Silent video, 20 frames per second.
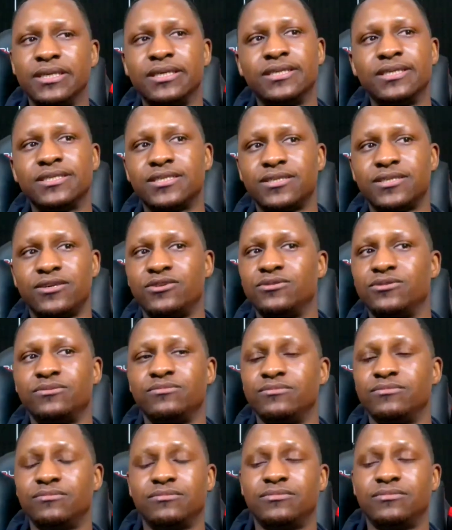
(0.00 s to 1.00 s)
So
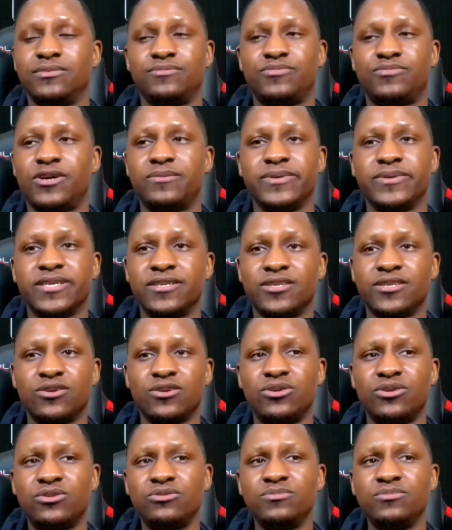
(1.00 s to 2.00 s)
probably going to go
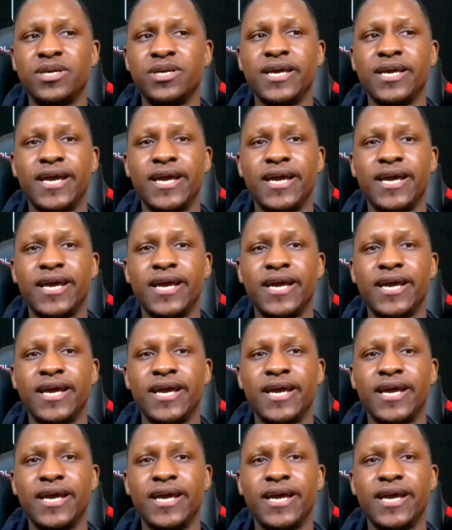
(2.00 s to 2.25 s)
home.